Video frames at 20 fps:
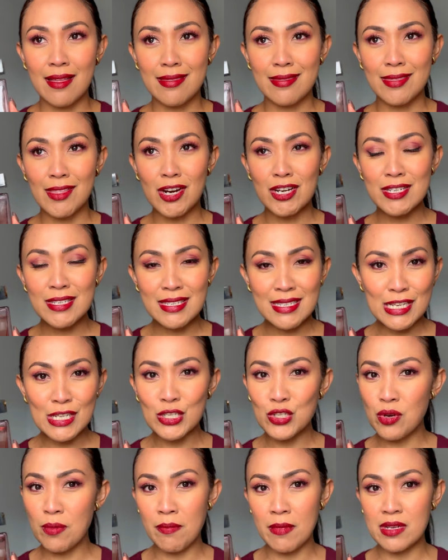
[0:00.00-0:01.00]

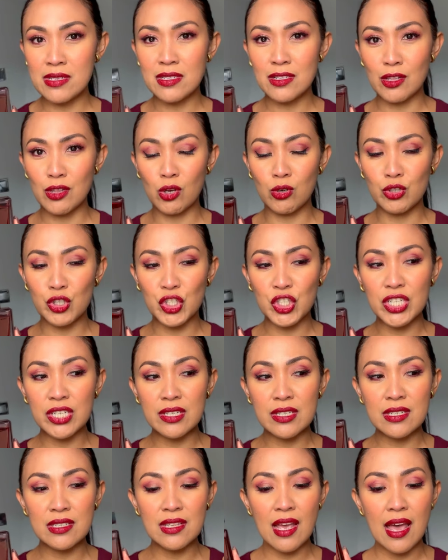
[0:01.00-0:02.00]
Narciso Musk
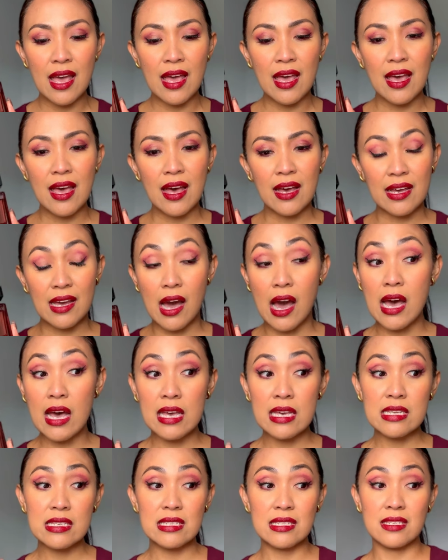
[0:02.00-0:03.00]
Lotion,
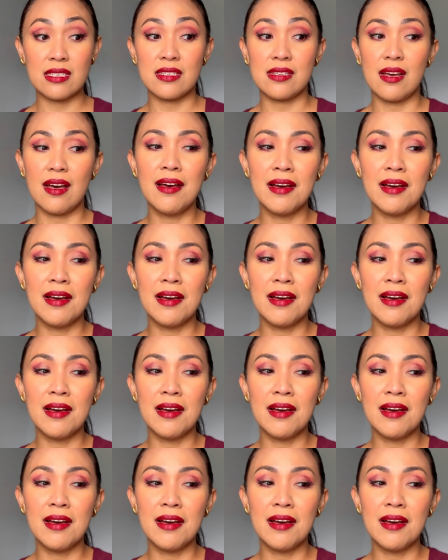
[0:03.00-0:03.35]
guys.